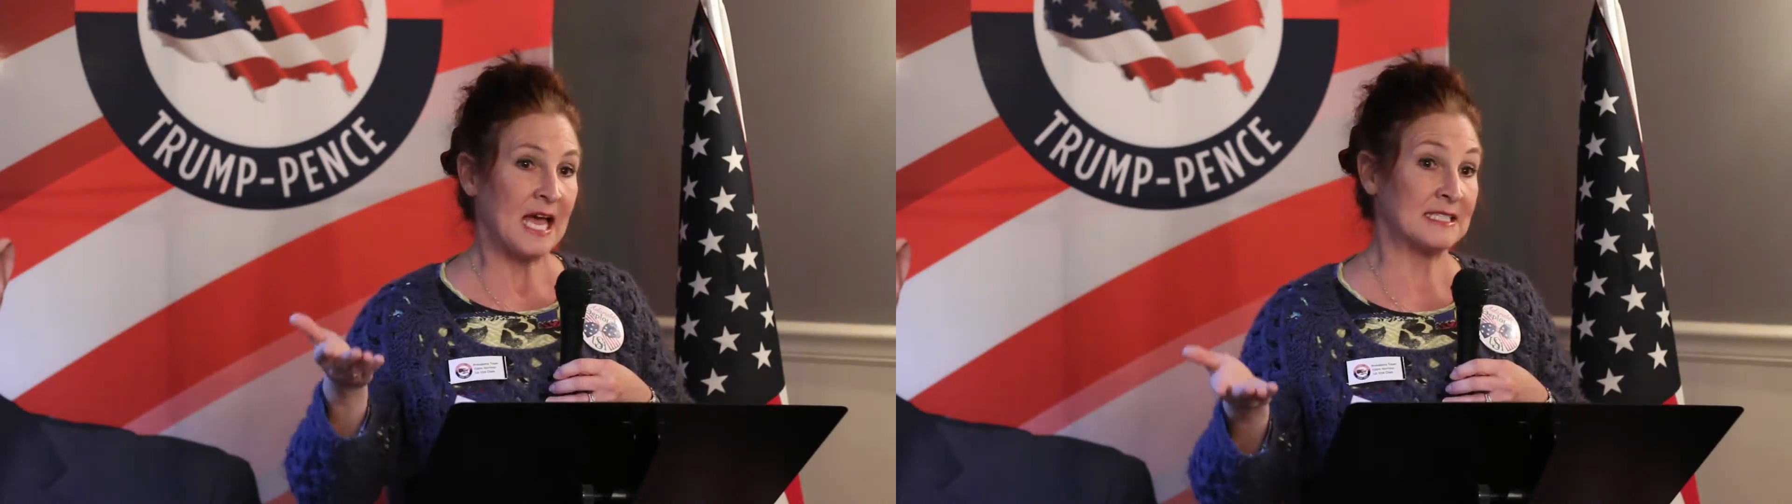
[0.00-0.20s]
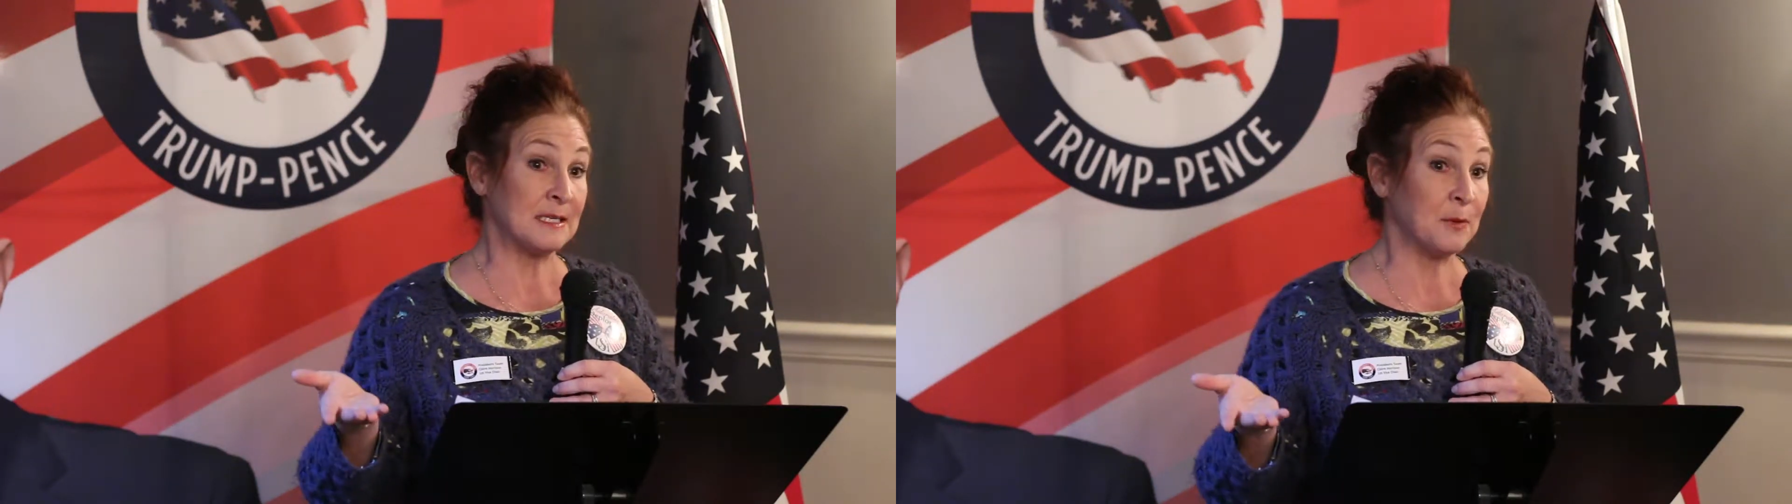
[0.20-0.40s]

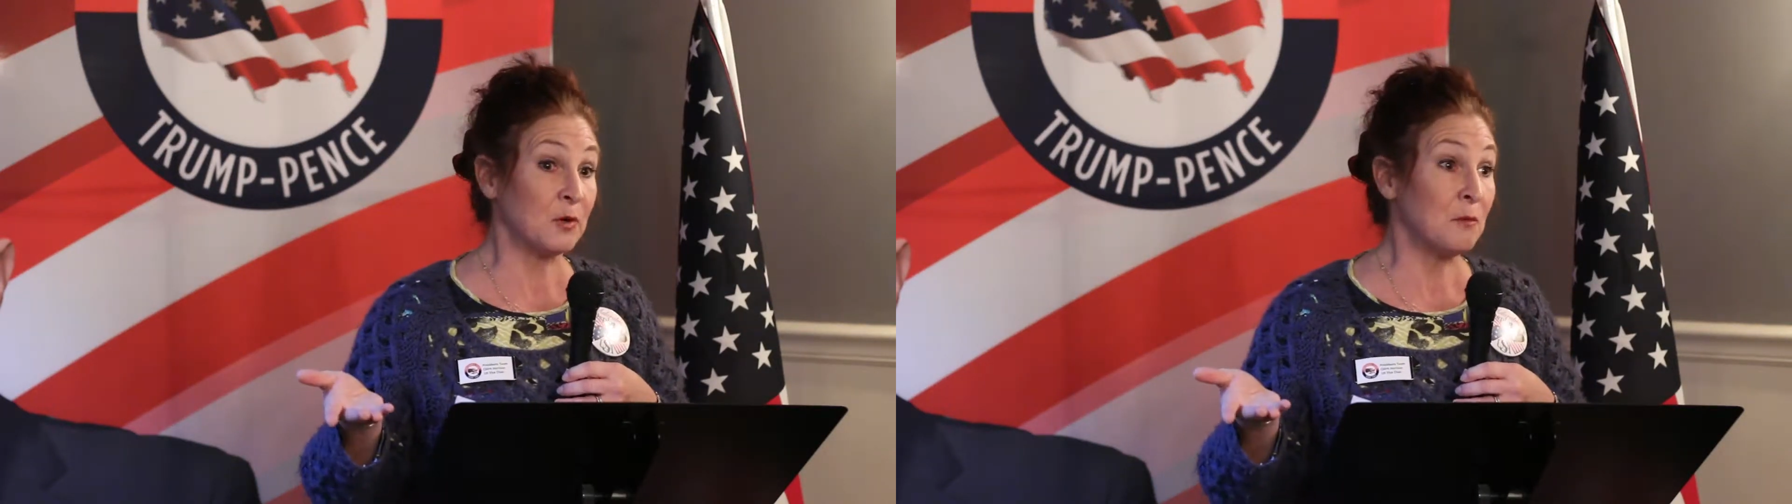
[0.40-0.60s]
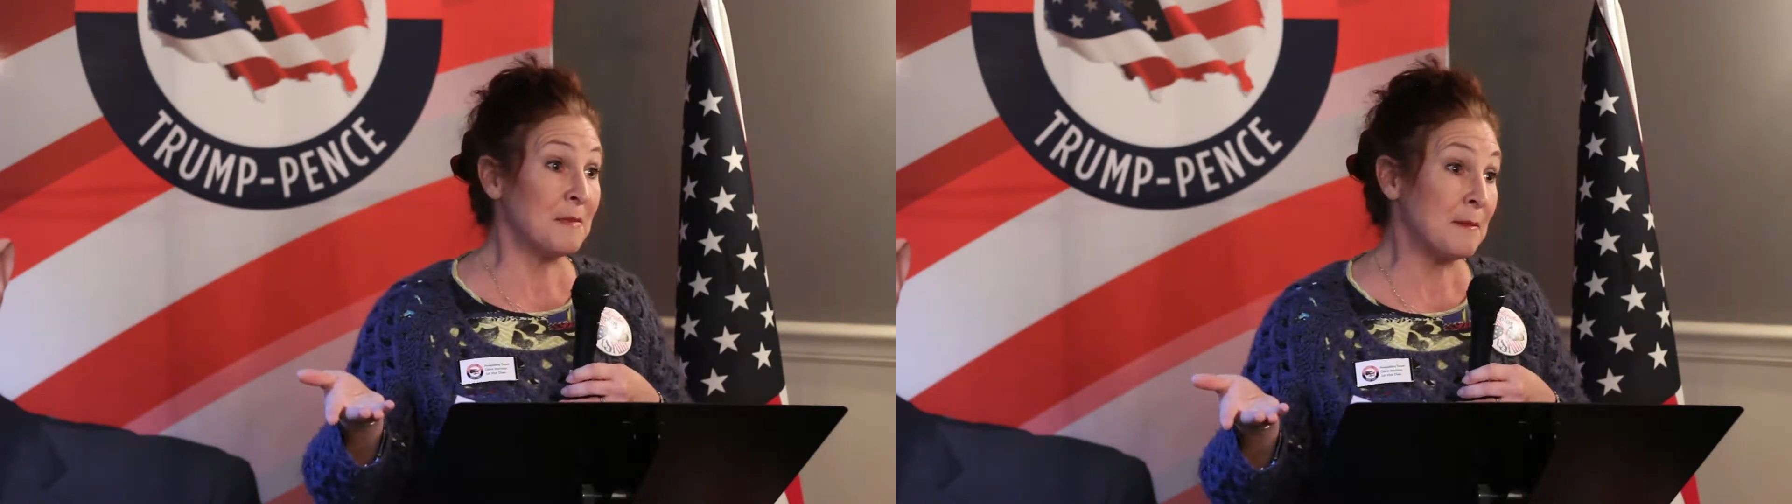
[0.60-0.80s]
A
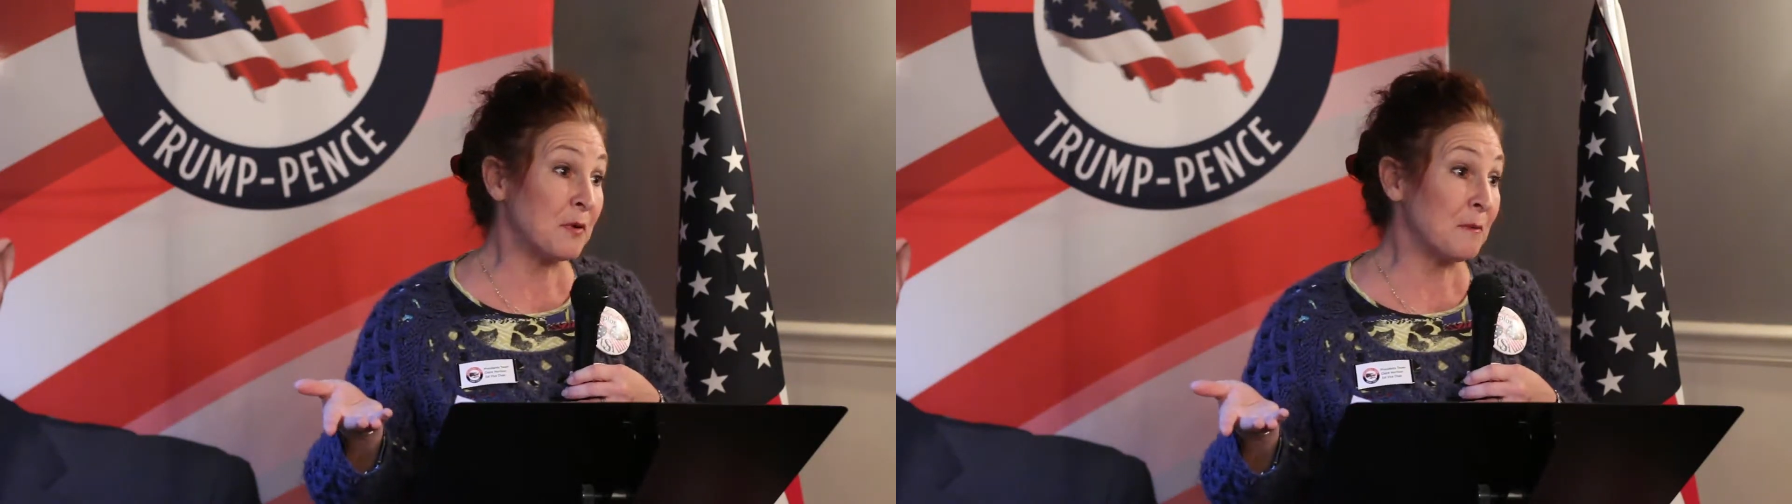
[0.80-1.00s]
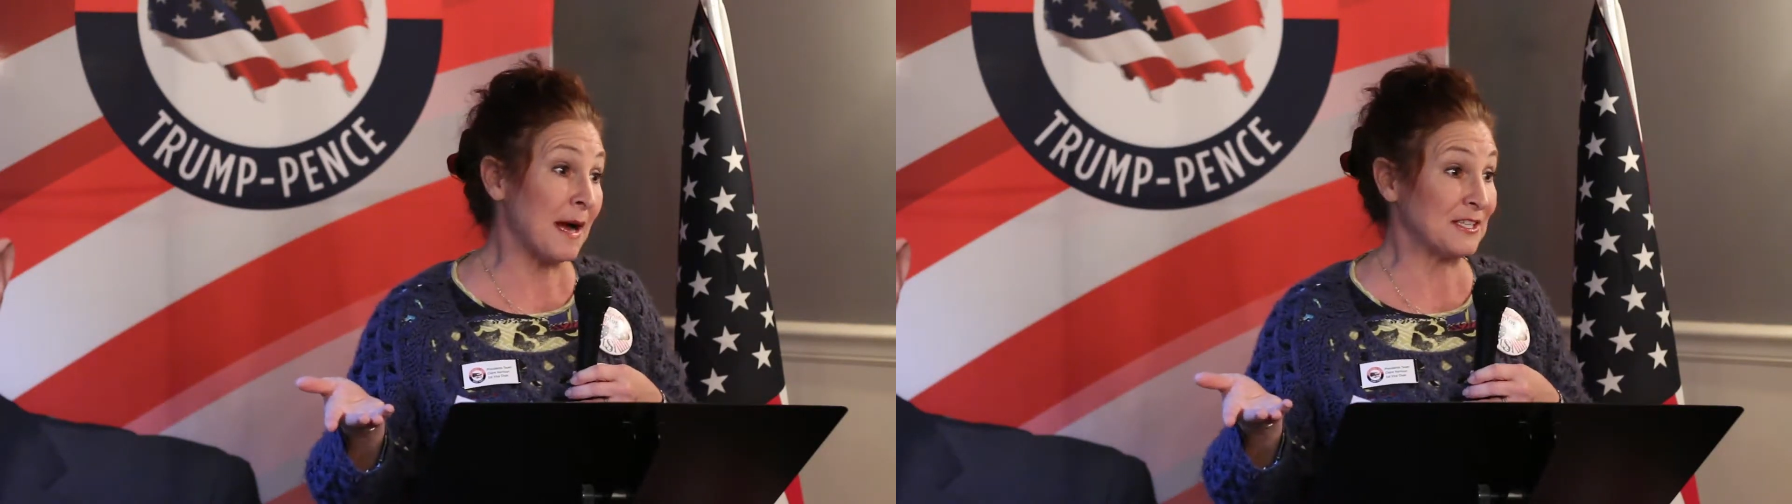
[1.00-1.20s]
typical
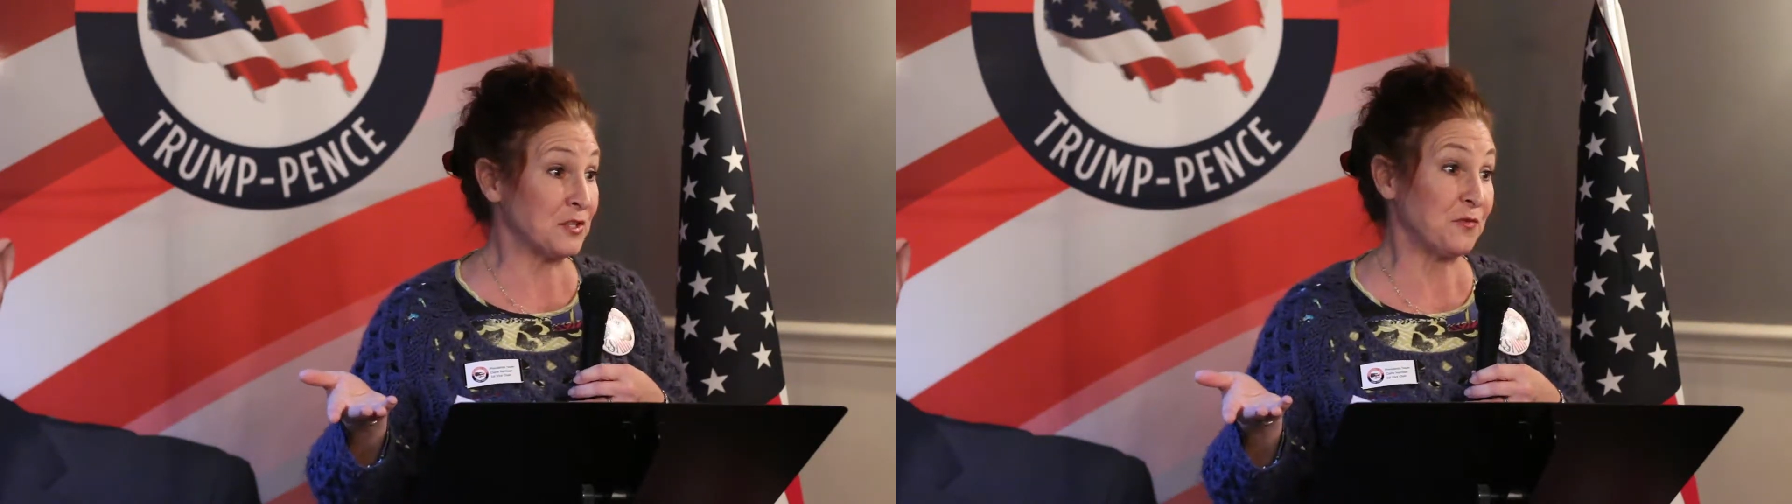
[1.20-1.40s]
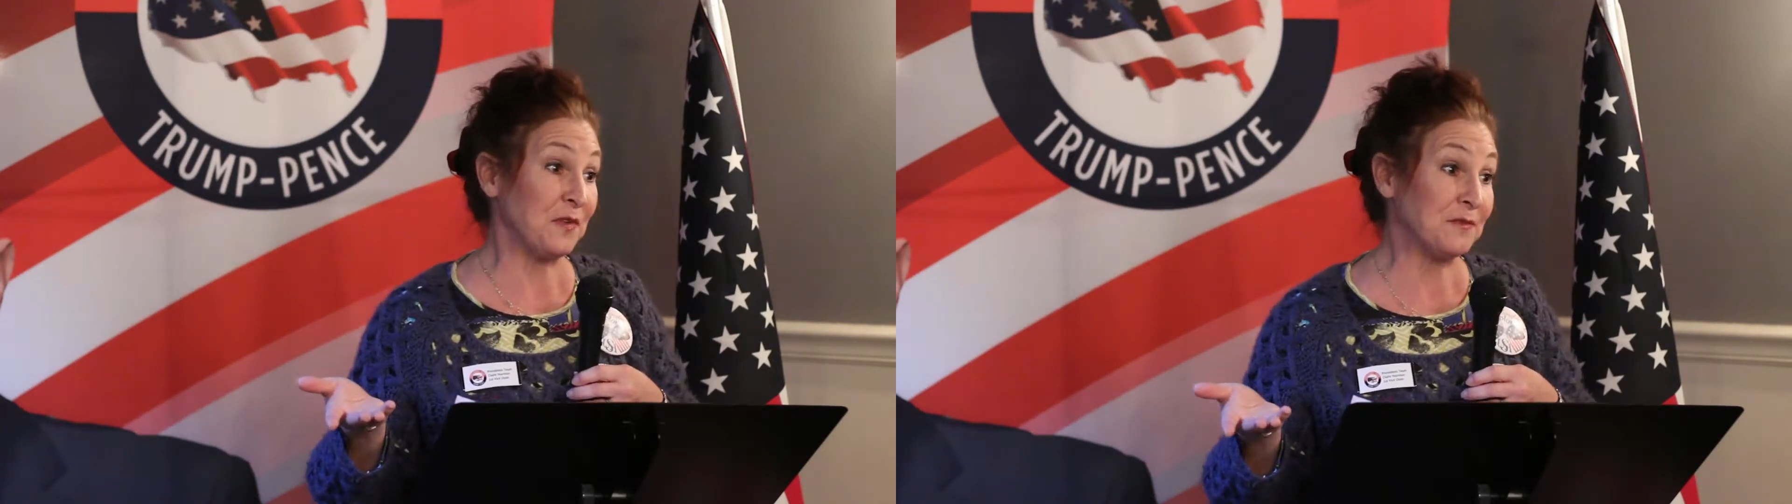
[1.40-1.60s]
member might
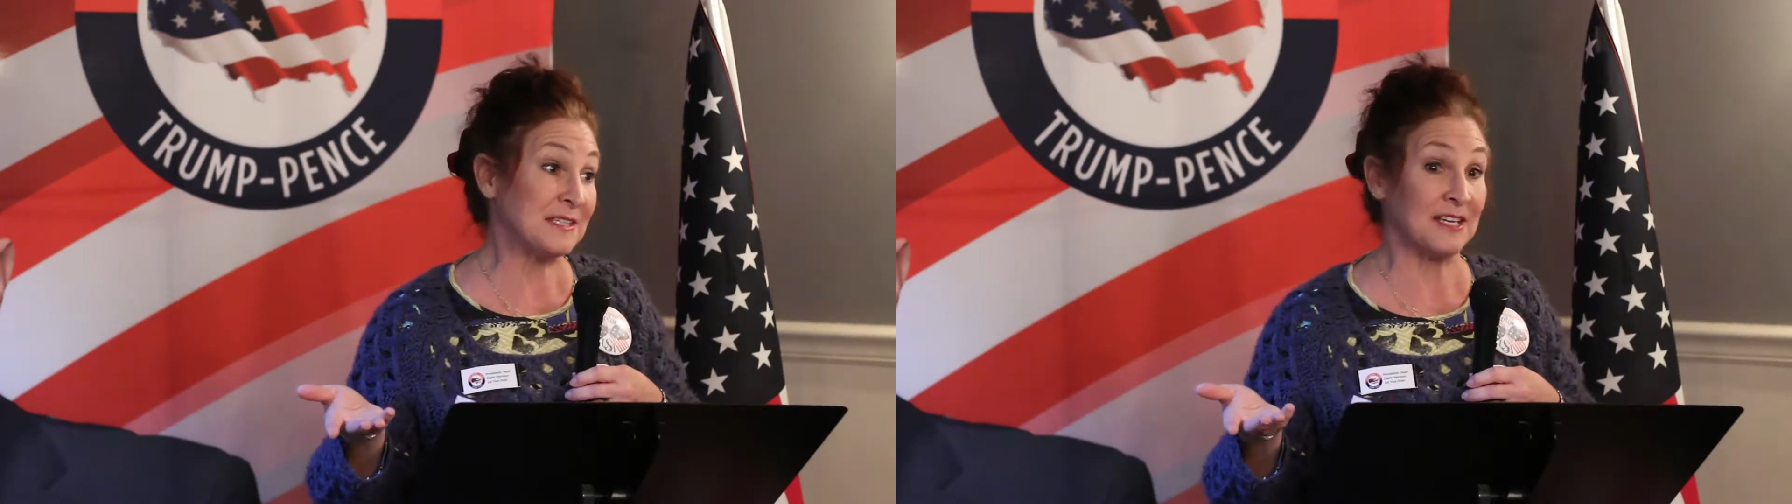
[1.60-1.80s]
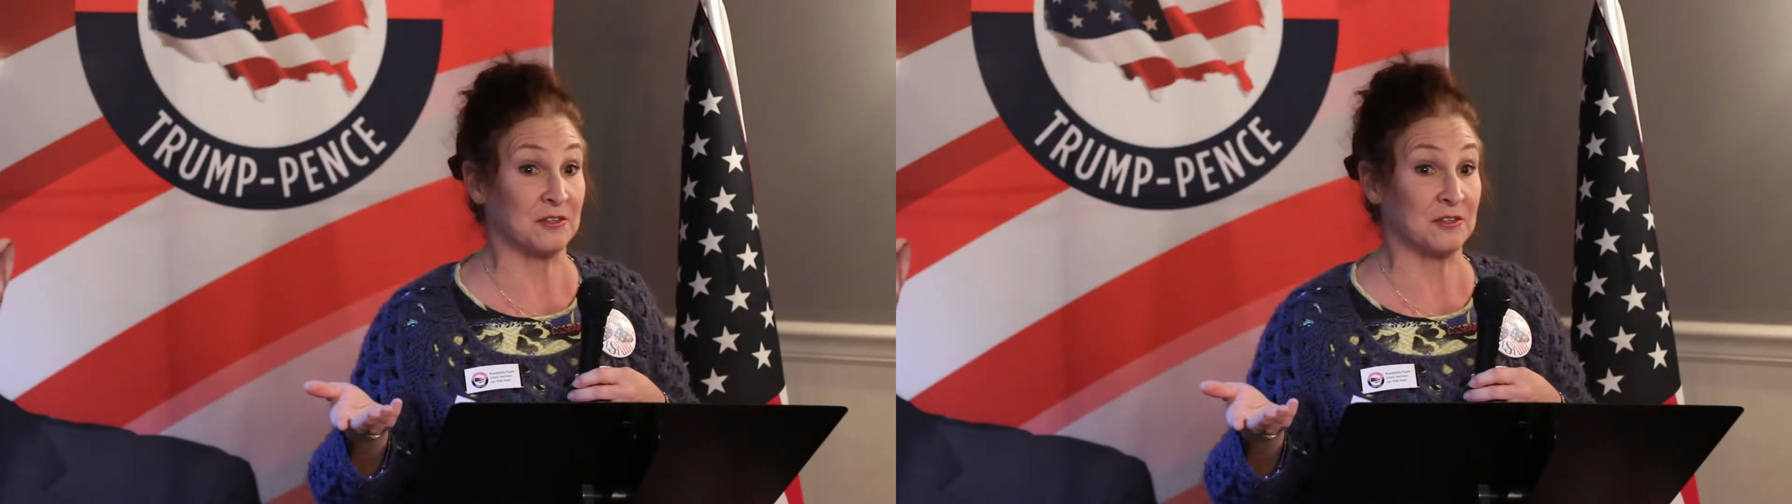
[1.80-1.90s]
do 15